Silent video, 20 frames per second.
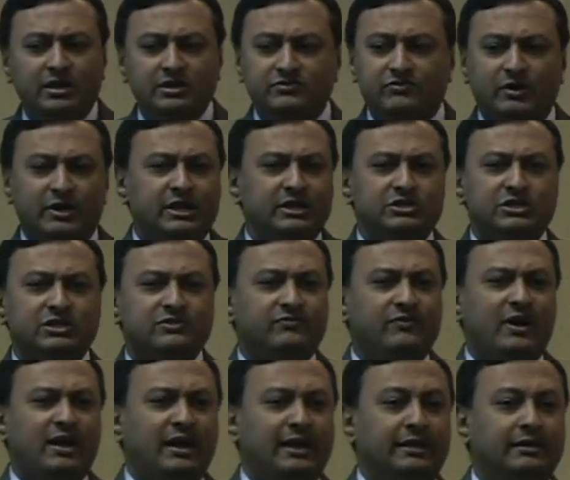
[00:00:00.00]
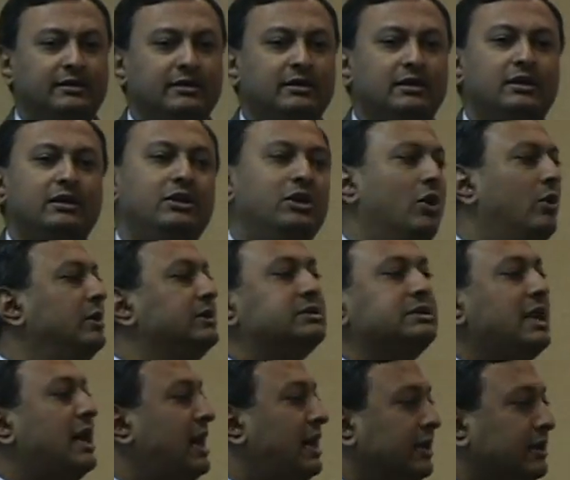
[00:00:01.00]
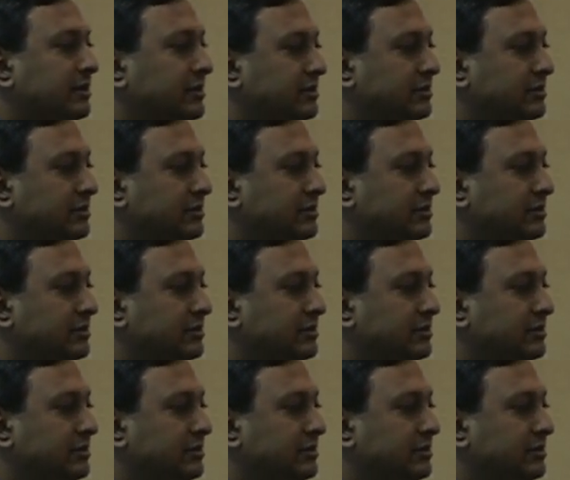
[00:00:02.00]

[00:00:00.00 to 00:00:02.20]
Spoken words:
is working just fine. No, it's not.